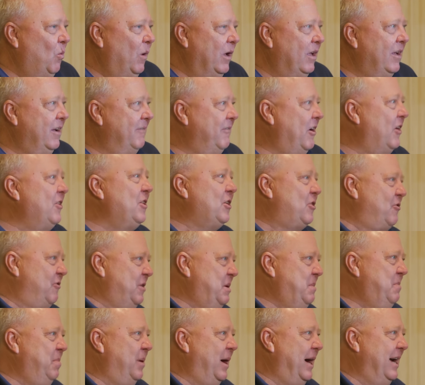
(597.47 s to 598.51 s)
Well, of all the
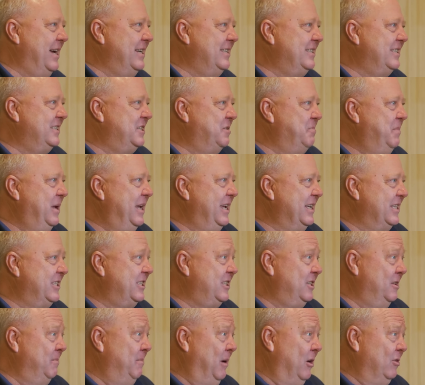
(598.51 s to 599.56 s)
cream pies, to me it's
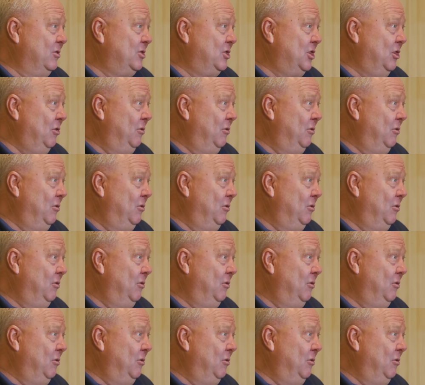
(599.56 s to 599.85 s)
the most